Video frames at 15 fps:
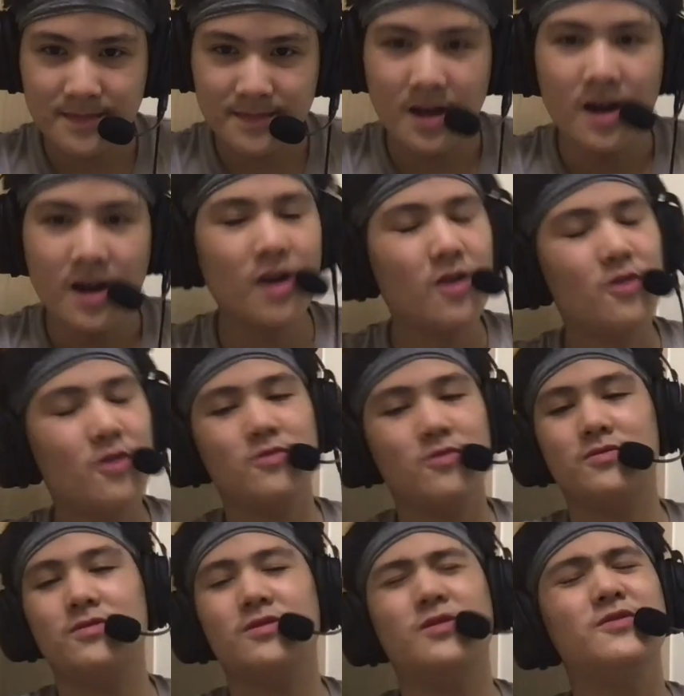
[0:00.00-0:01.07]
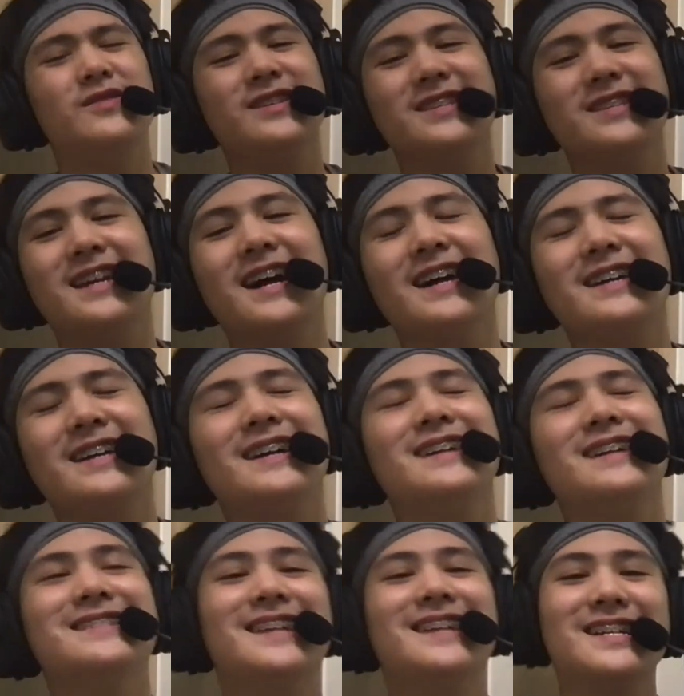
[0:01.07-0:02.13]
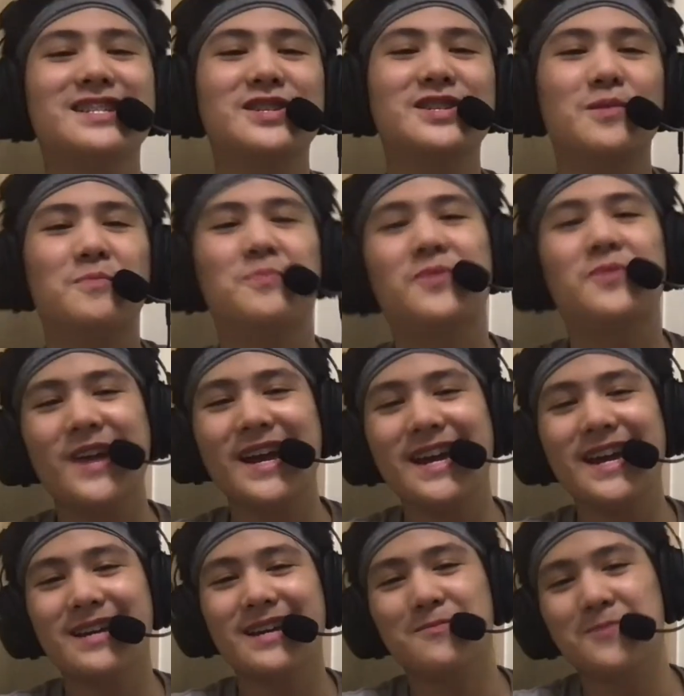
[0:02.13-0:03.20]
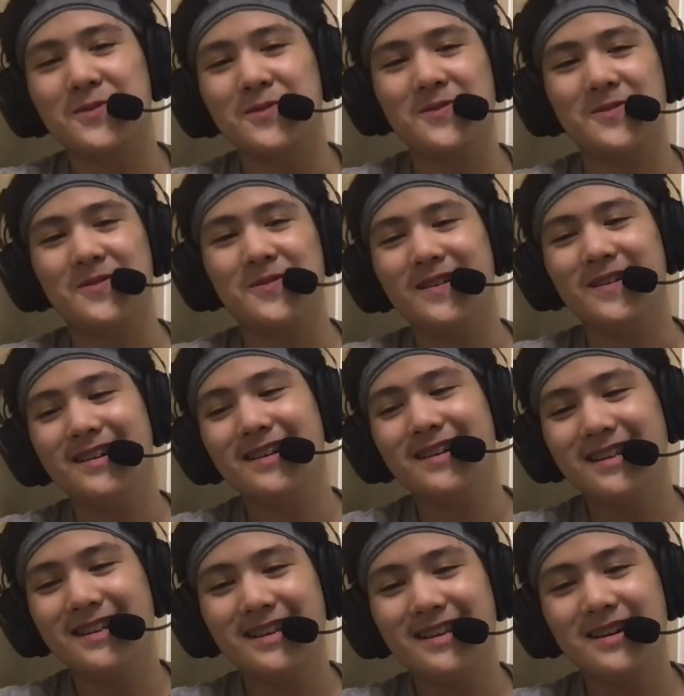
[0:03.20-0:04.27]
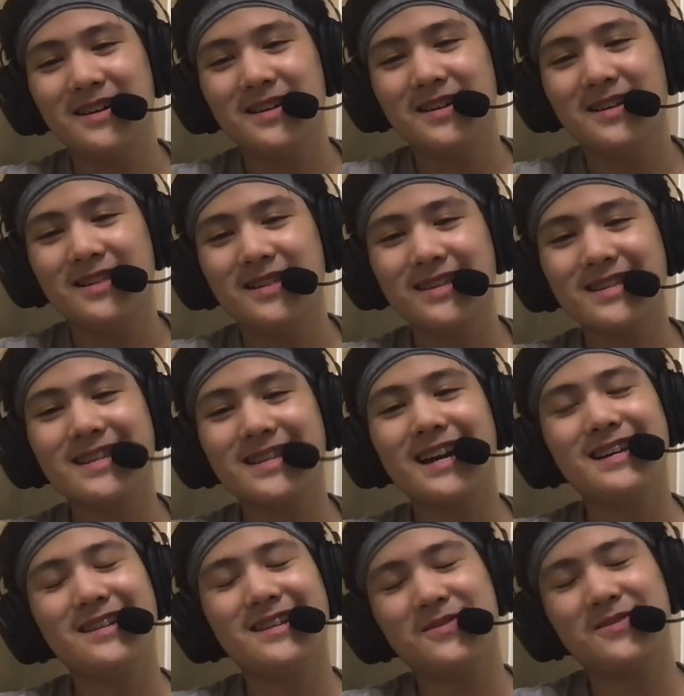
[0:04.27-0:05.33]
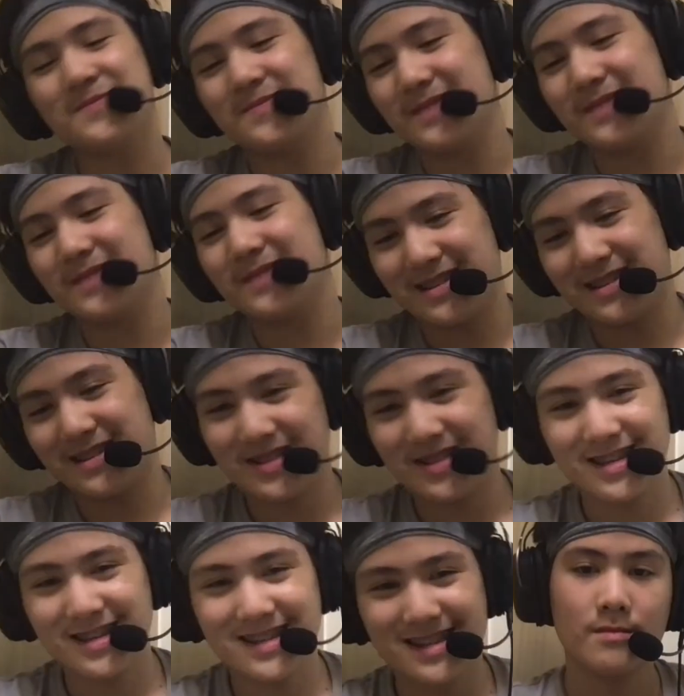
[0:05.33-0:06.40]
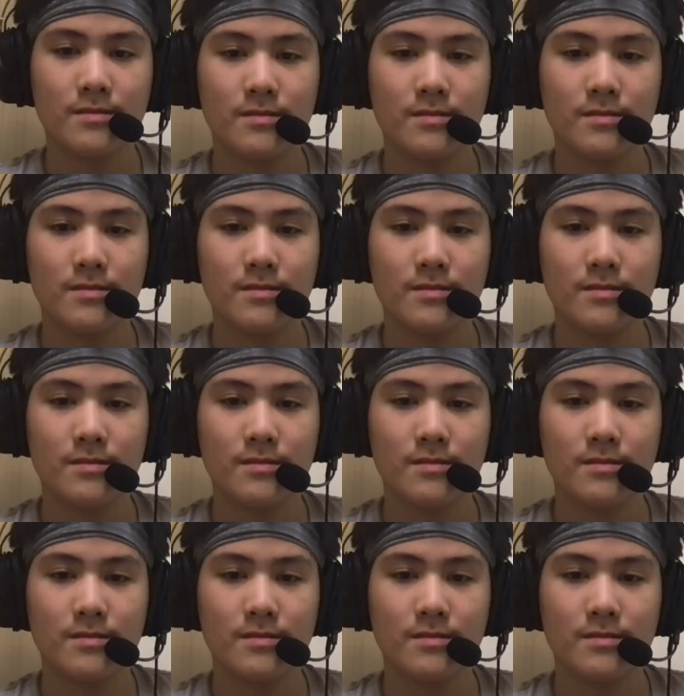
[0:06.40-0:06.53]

Oh no. This guy can't catch a break, bro. This guy, oh my goodness.